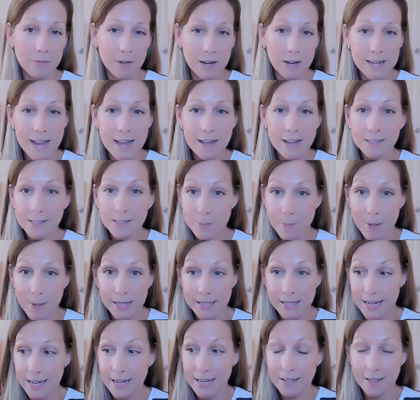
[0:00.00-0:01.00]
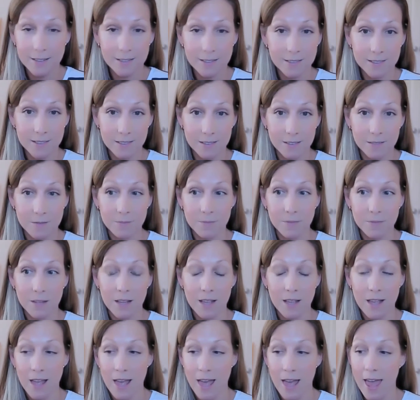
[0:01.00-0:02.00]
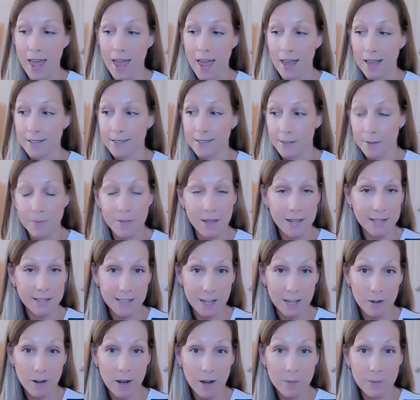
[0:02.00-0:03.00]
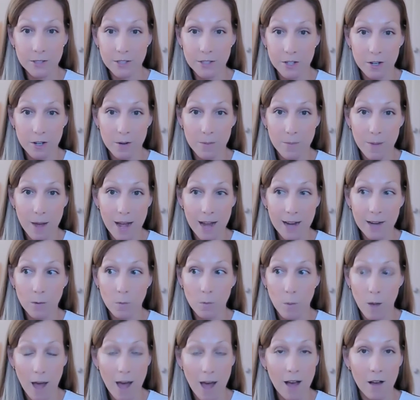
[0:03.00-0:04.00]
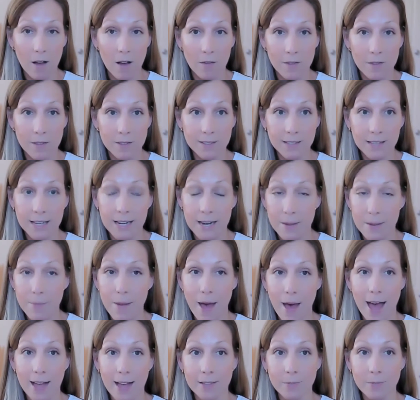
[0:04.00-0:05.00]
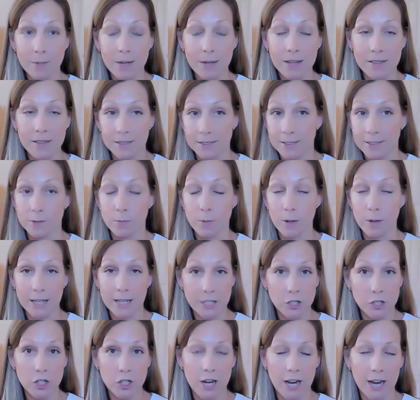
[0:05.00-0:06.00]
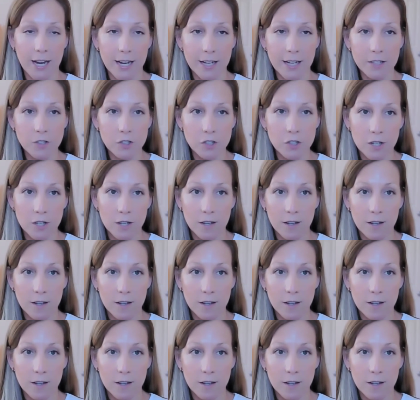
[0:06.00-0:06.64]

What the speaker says: Write down some ideas and some things that are coming to your mind. Wow, this can impact me. This is what can change.